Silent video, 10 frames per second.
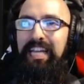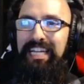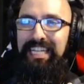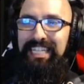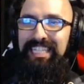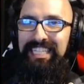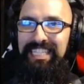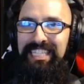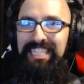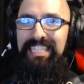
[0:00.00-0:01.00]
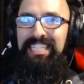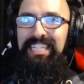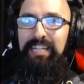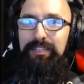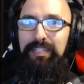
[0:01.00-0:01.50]
okay.
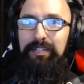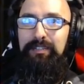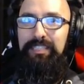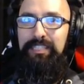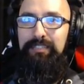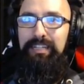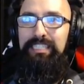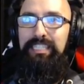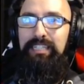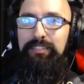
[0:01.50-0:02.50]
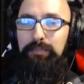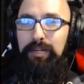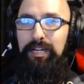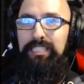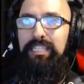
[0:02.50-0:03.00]
Here we go with the crazy
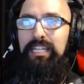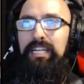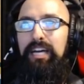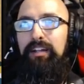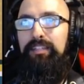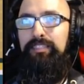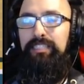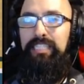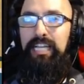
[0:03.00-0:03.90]
spawns. Alright, so